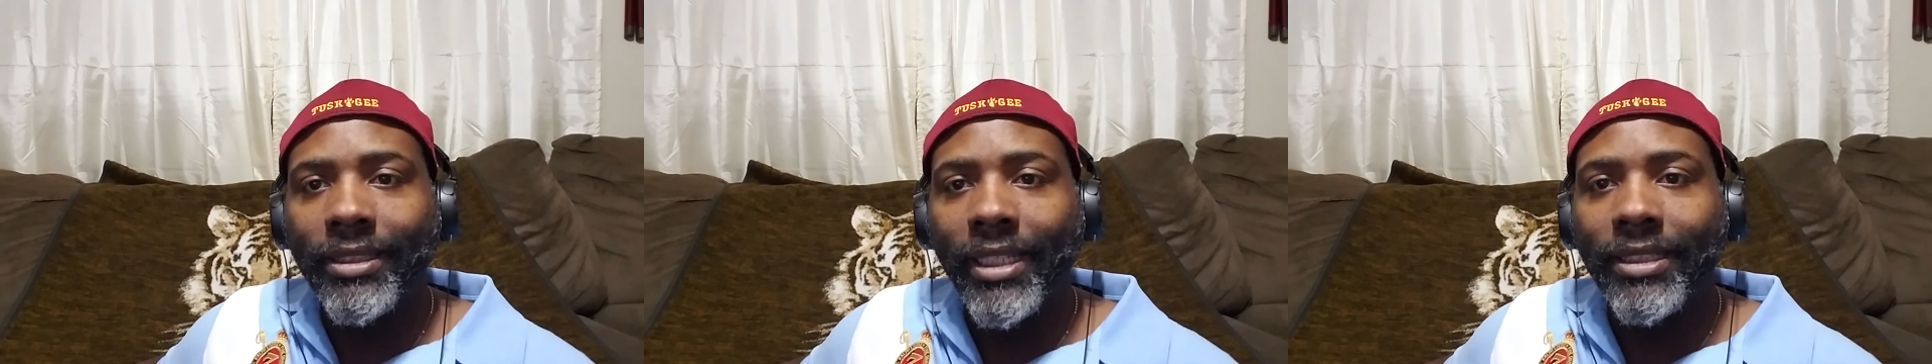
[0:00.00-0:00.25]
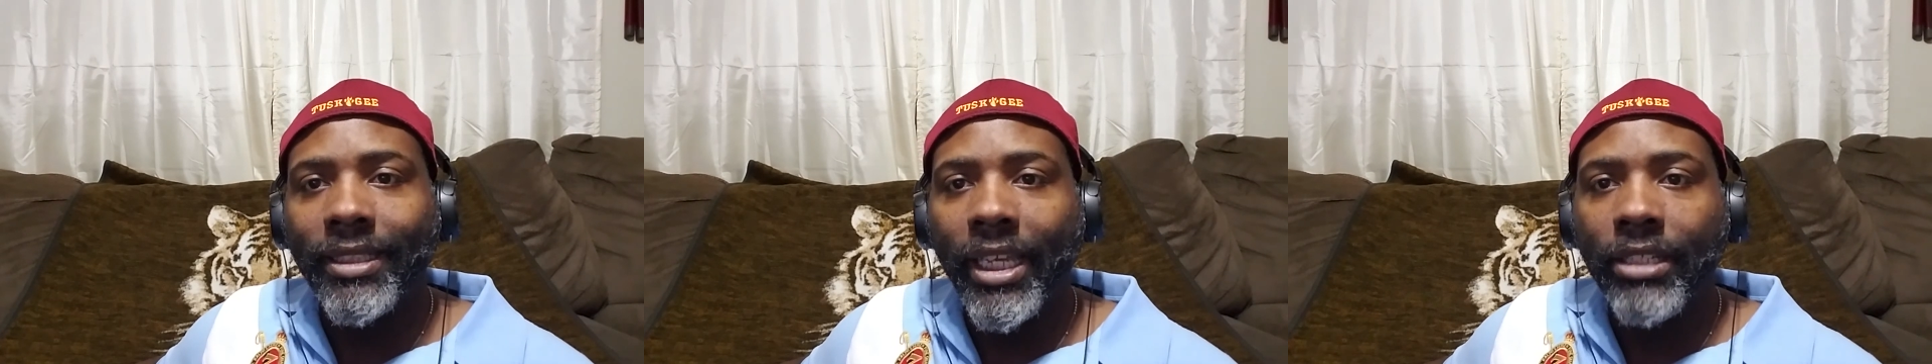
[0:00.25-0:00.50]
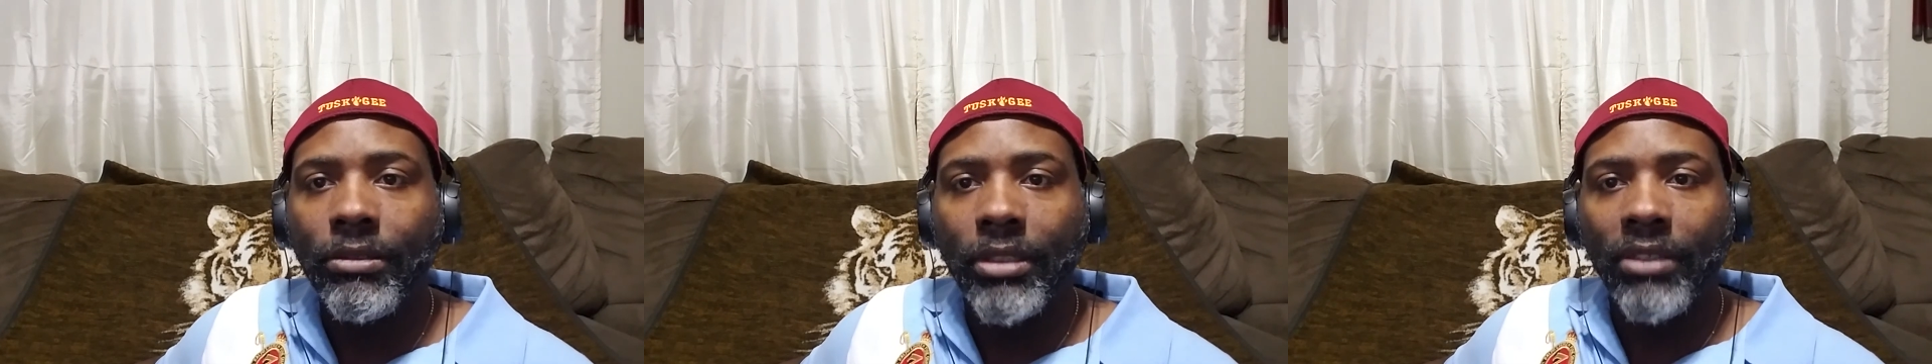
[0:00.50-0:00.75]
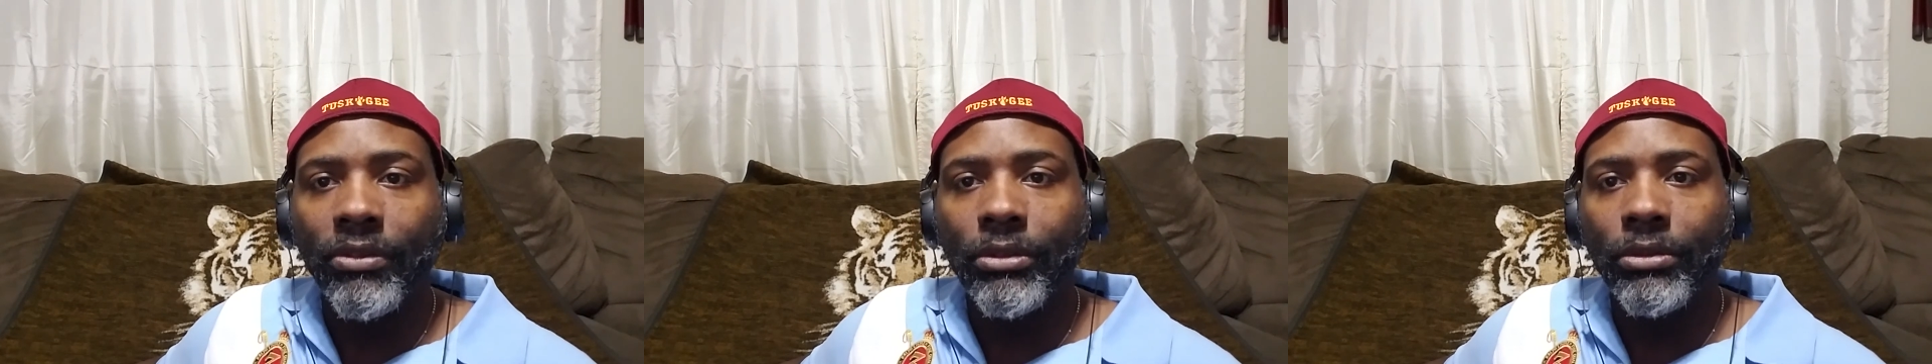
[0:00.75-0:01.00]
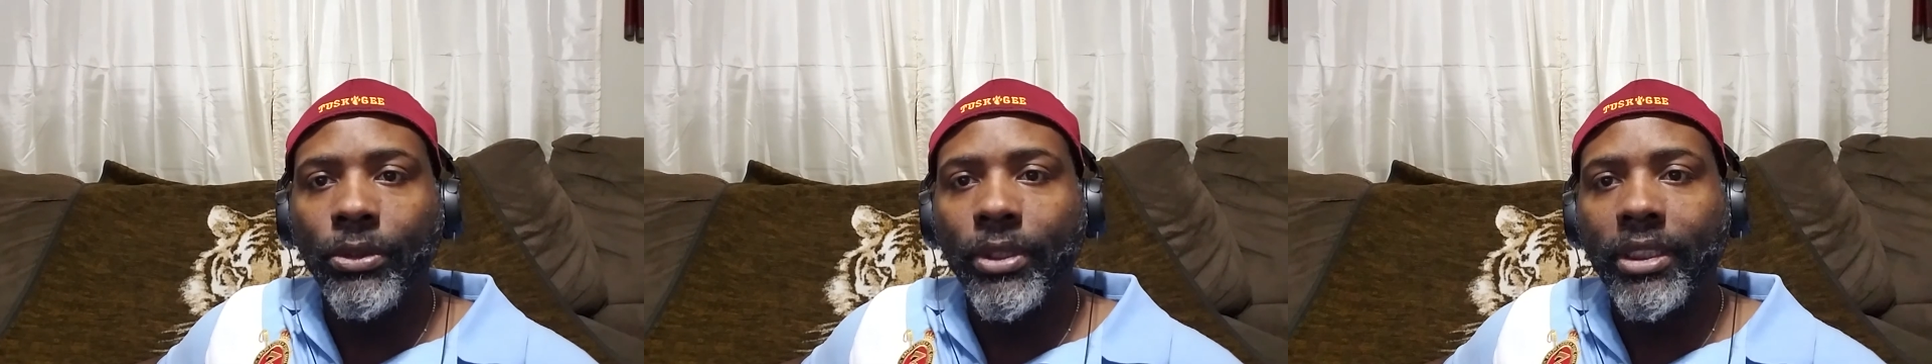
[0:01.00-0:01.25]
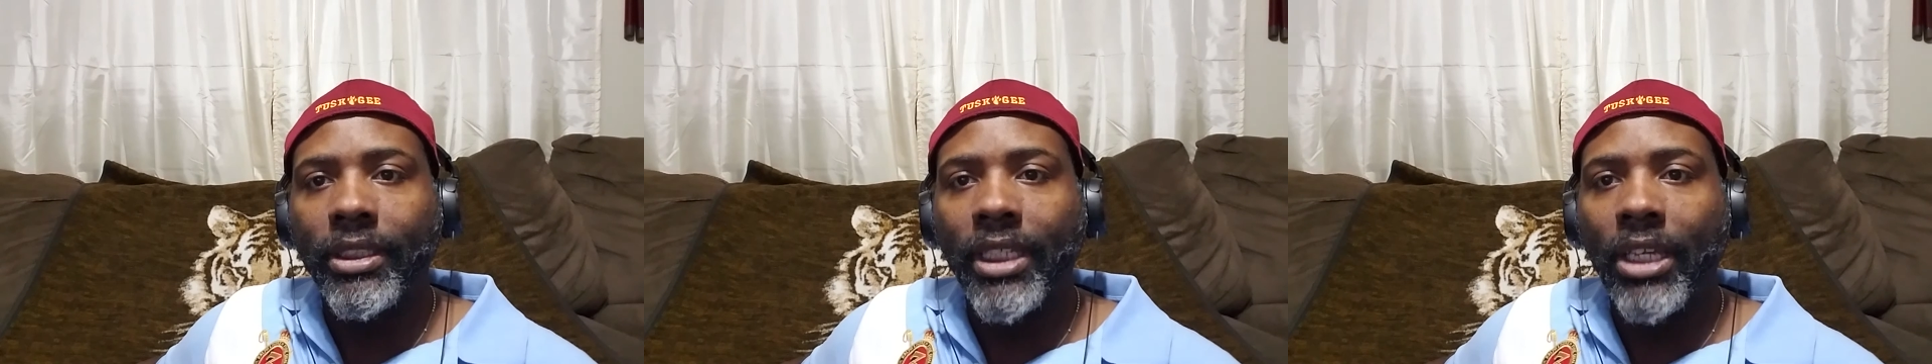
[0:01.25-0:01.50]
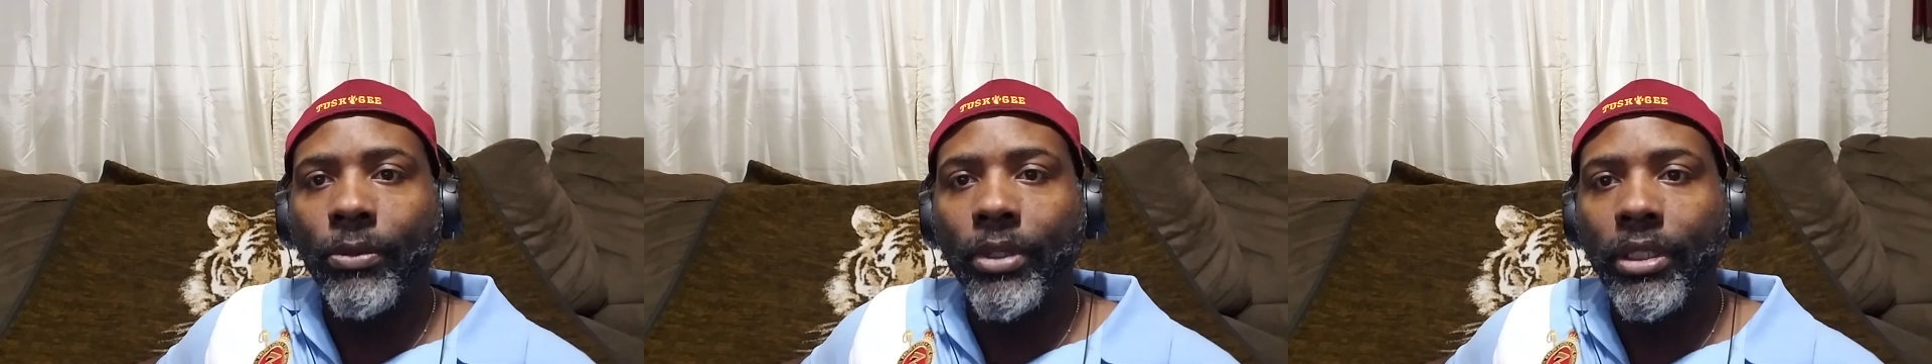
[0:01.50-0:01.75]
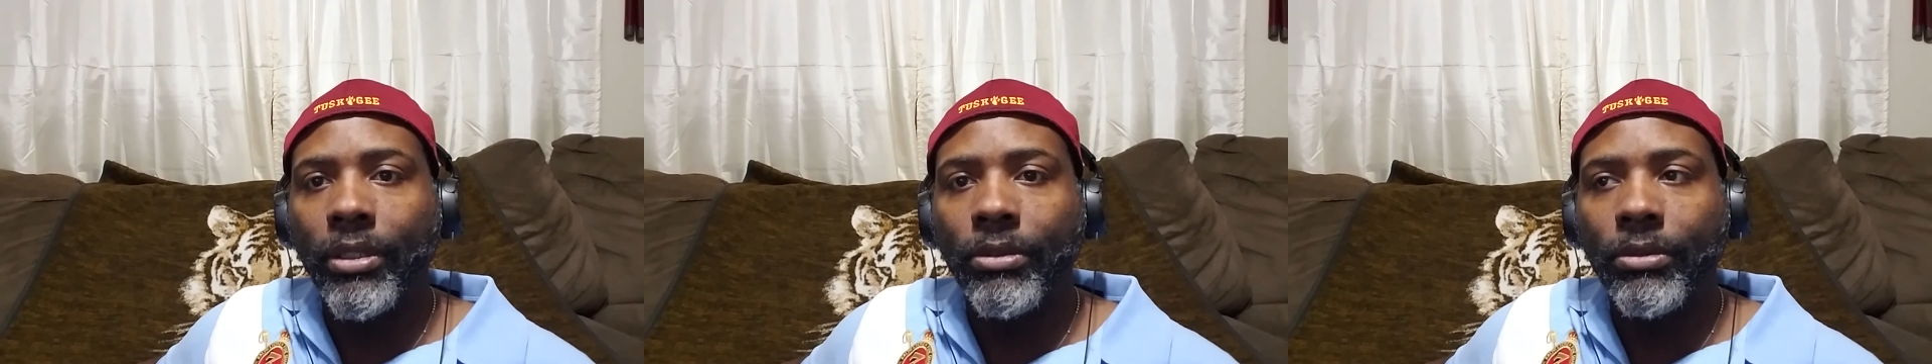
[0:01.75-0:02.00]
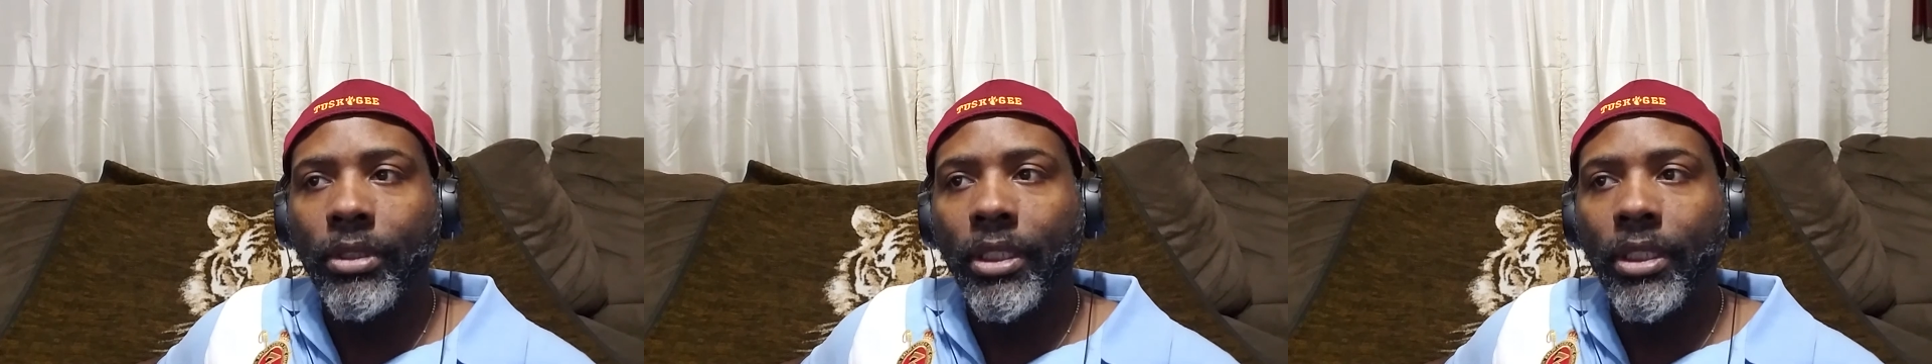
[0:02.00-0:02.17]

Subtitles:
States national level, USA Taekwondo,